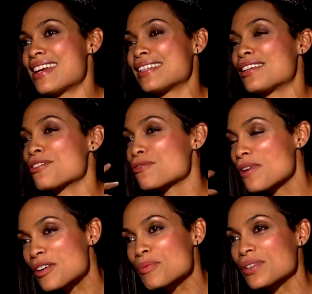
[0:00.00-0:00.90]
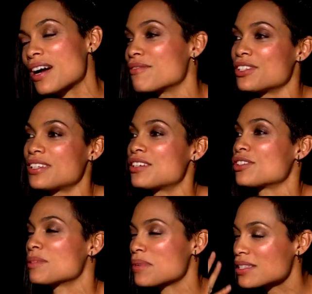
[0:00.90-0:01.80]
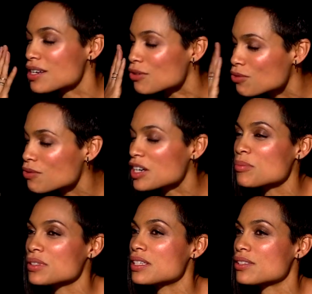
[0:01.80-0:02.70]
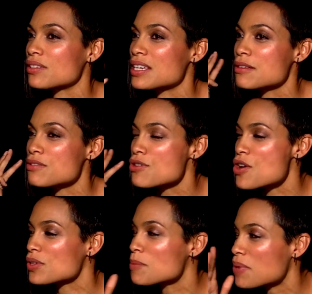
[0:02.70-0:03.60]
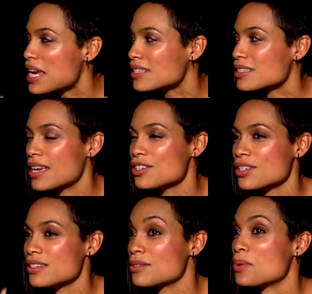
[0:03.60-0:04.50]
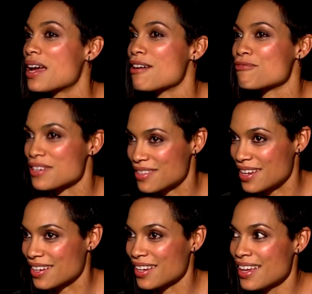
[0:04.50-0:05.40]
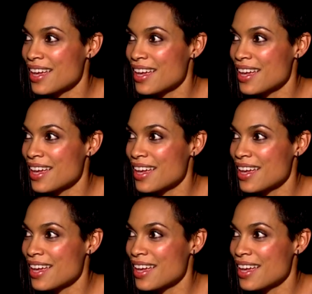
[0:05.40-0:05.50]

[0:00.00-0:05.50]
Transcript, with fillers: he's an incredible conversationalist but he's an incredible listener he knows he pays attention to everything